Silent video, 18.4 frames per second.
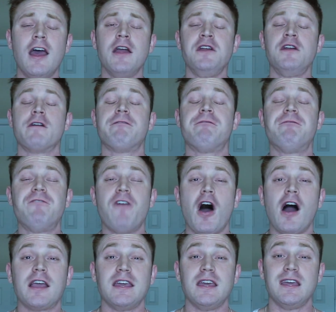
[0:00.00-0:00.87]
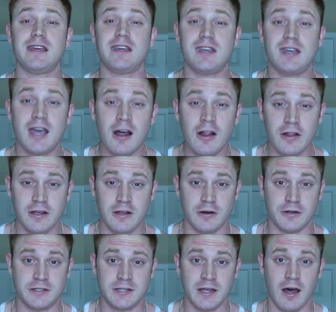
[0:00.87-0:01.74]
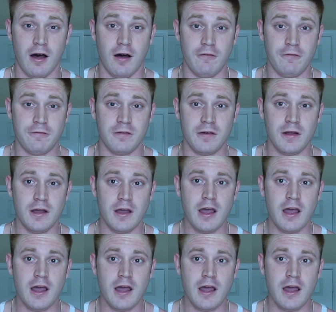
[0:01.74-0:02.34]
you're fucking killing yourself.